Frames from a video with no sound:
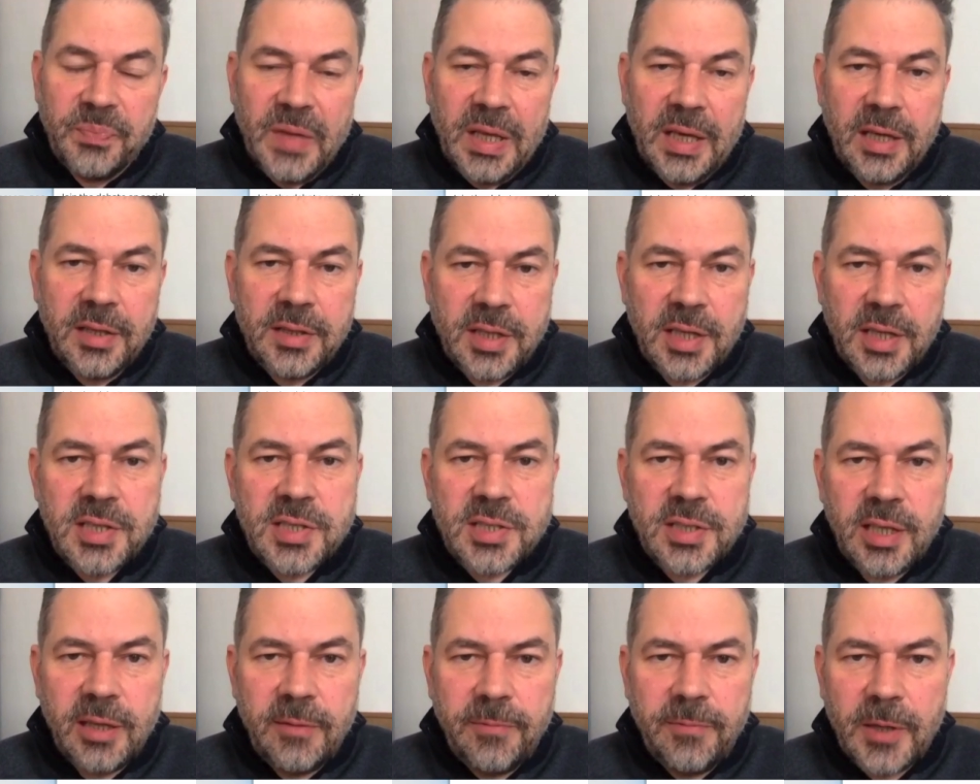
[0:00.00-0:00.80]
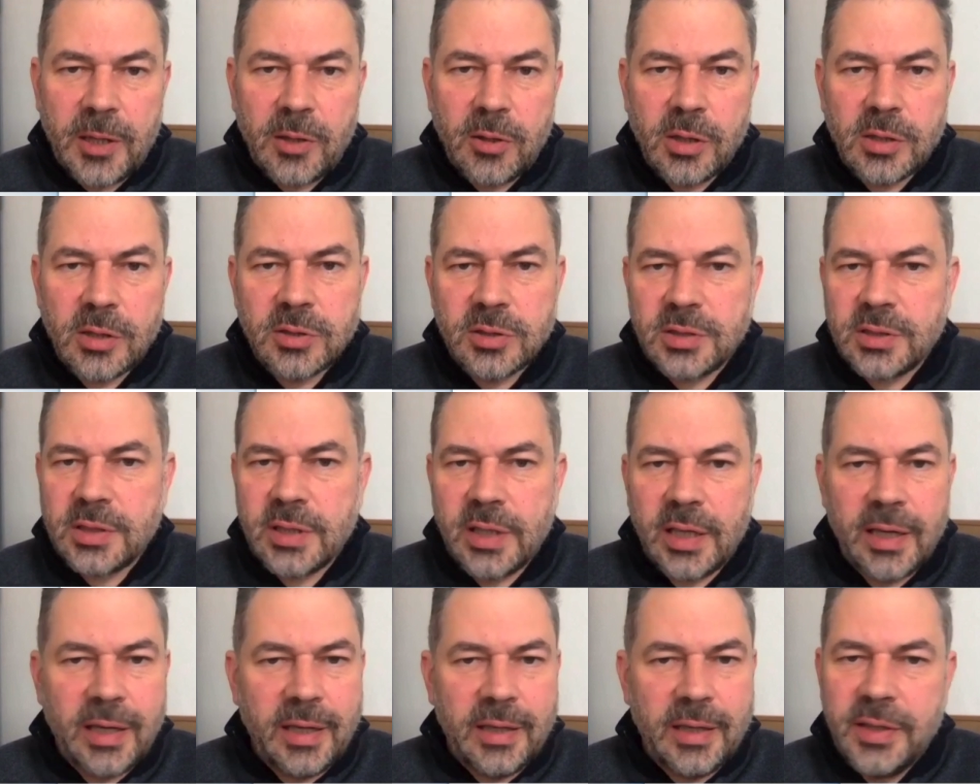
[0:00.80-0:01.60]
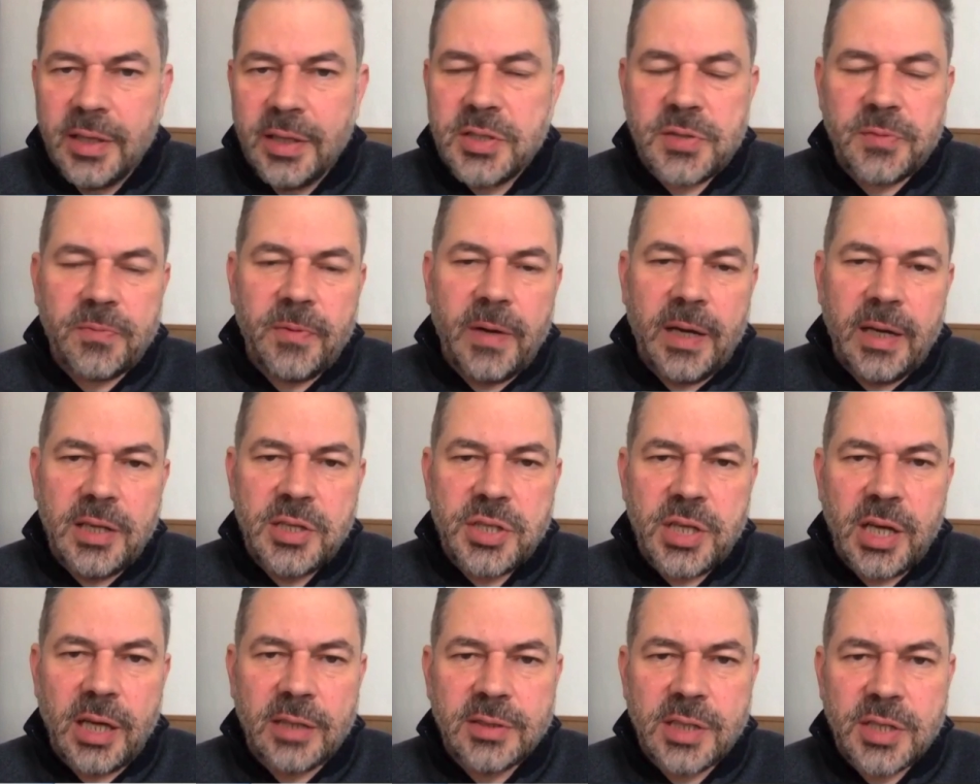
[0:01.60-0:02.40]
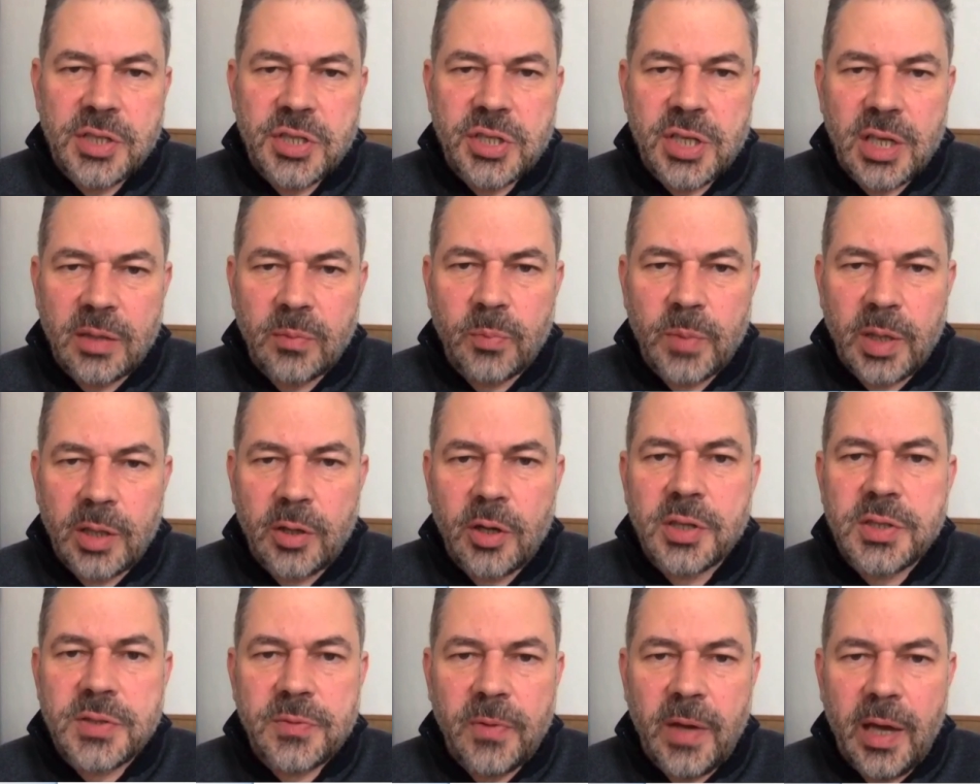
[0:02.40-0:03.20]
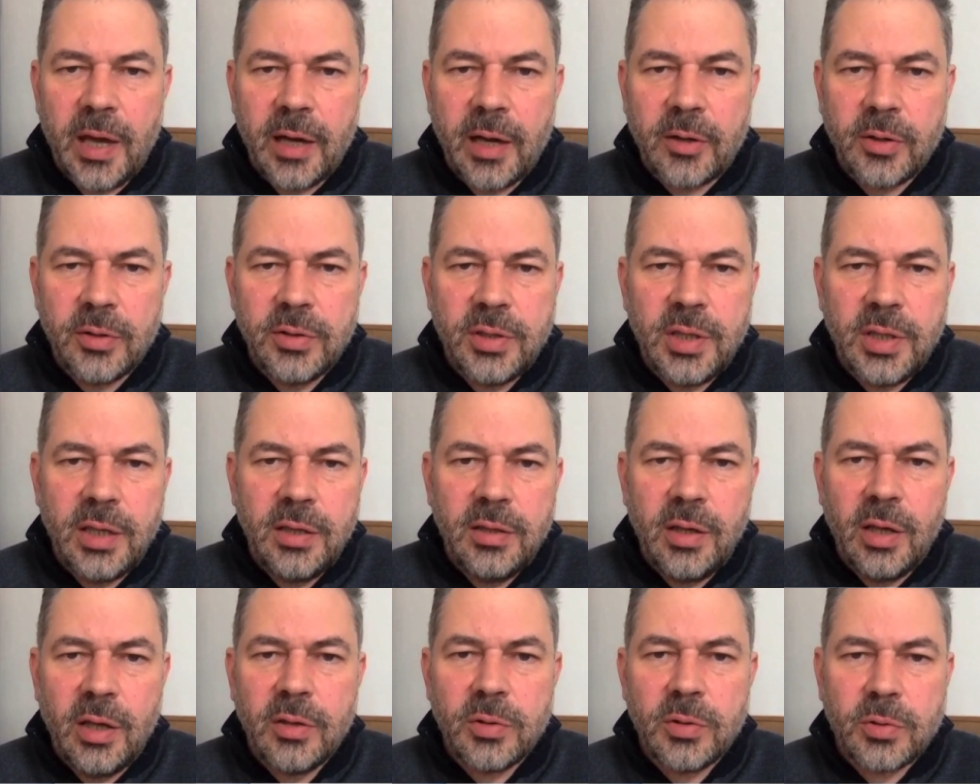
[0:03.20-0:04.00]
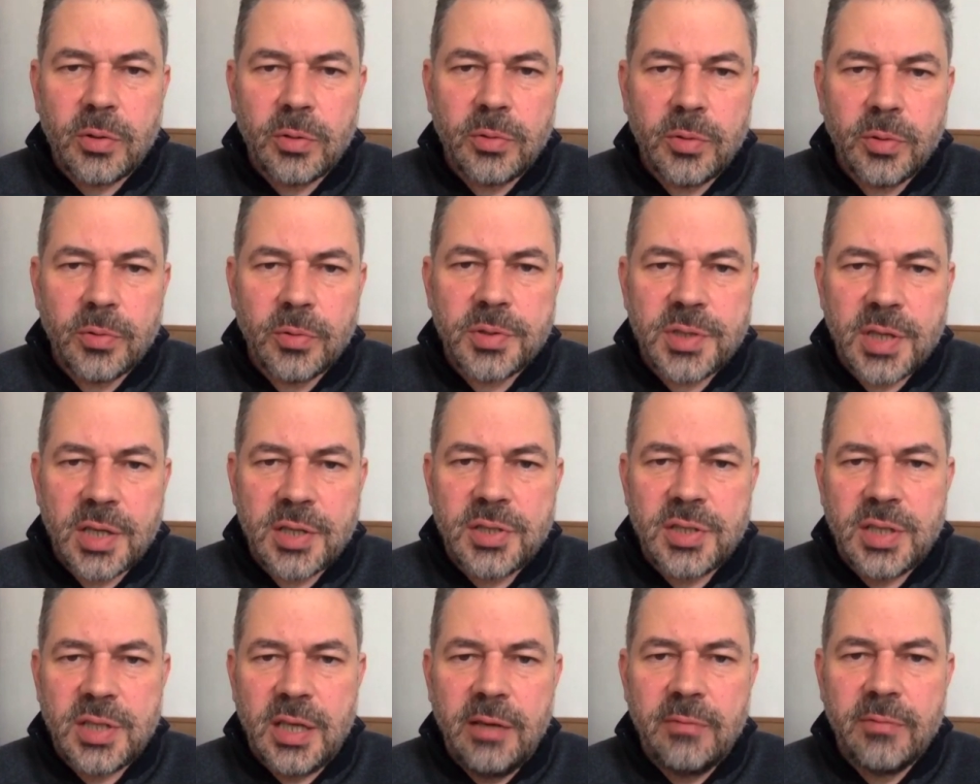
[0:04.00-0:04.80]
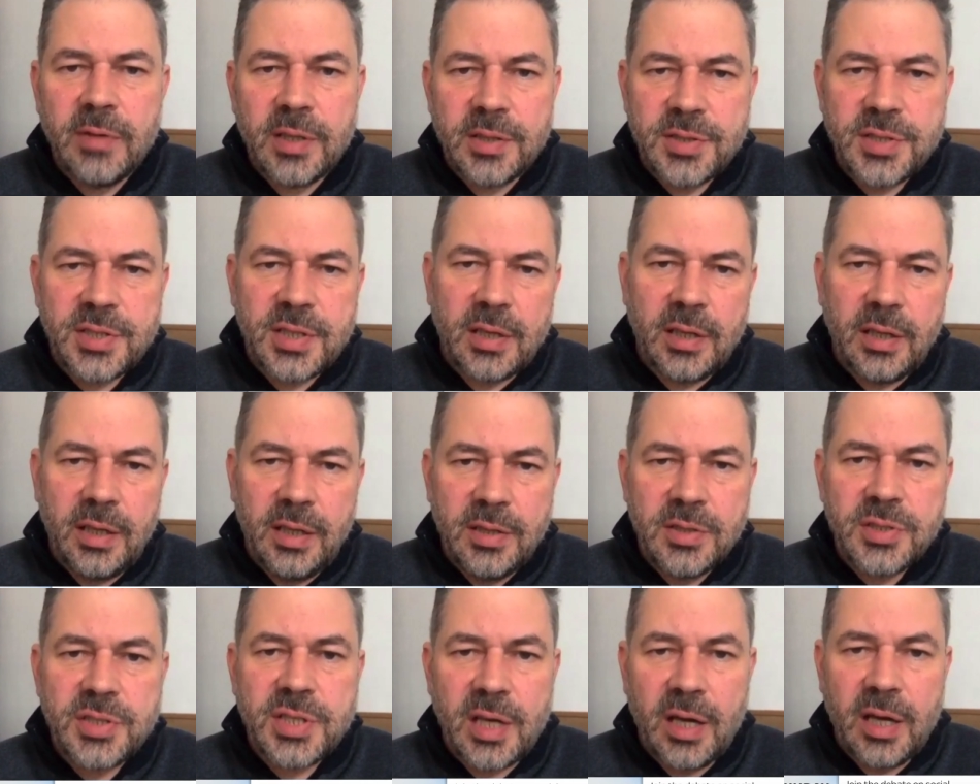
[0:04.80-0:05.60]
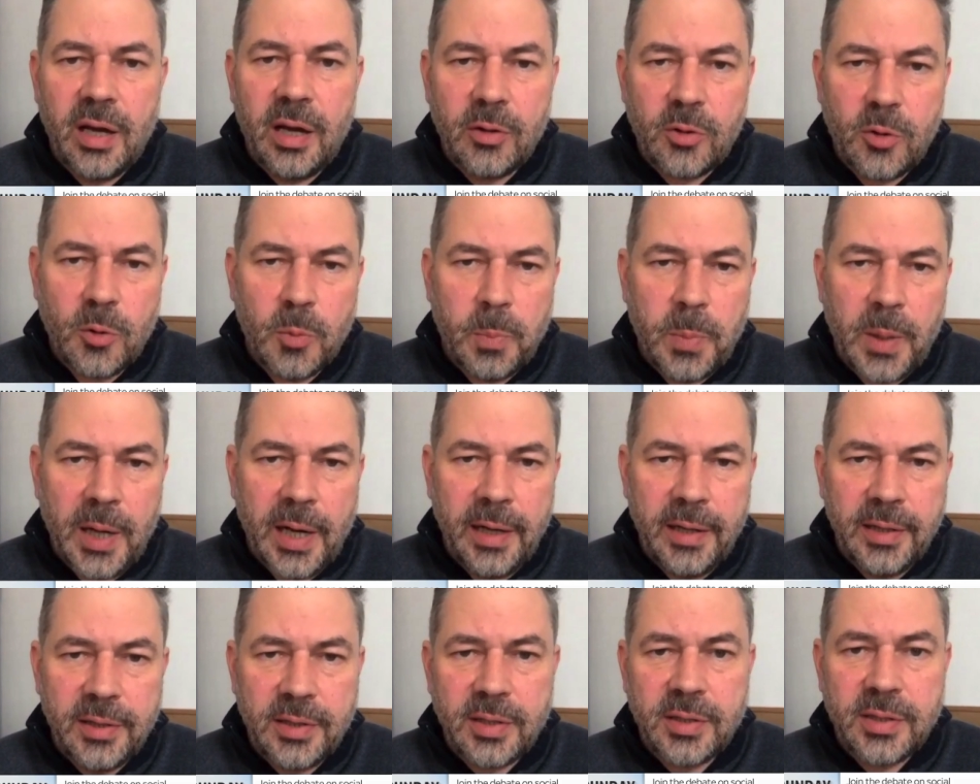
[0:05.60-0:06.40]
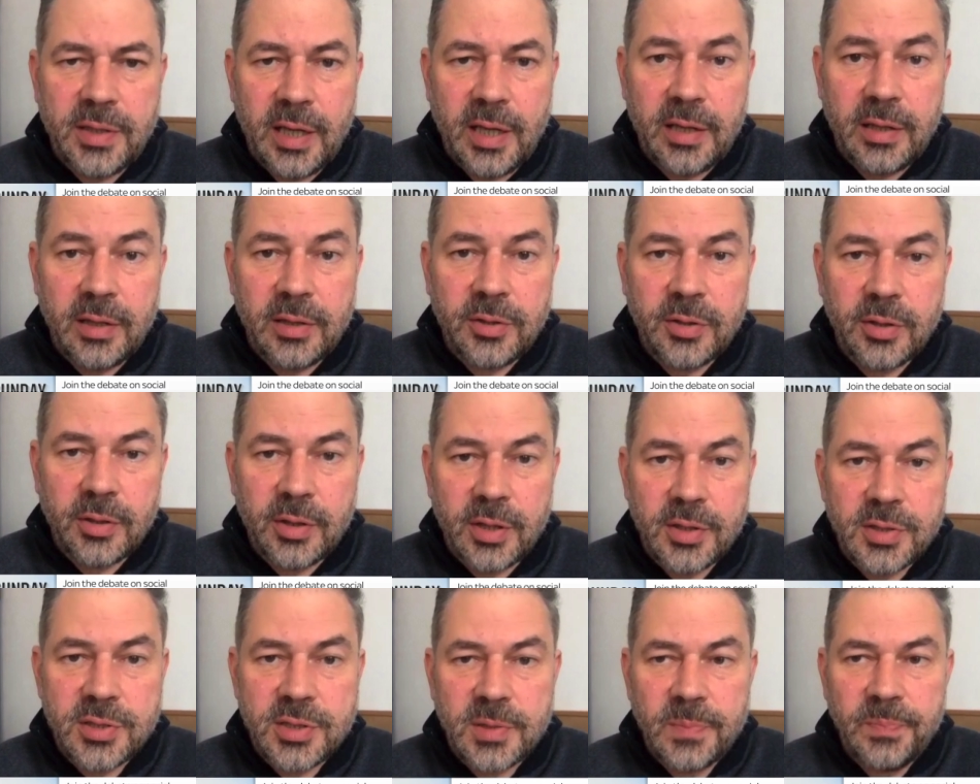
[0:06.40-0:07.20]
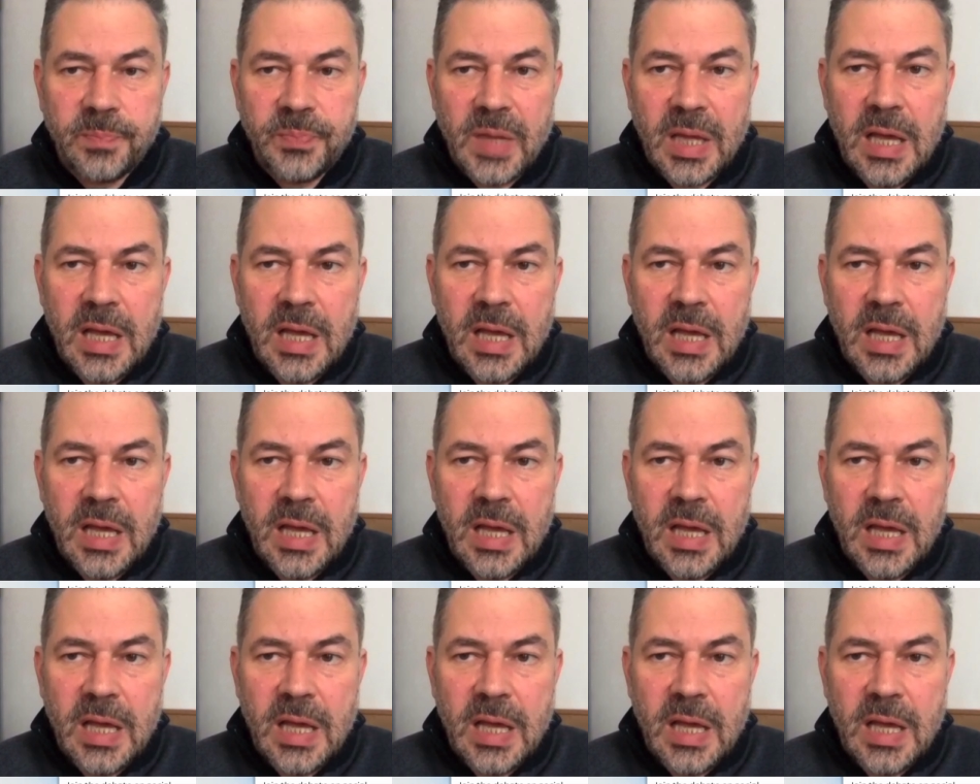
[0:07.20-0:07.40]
It is difficult uh, and it's very challenging because we are continuing to do this even in the occupied territories.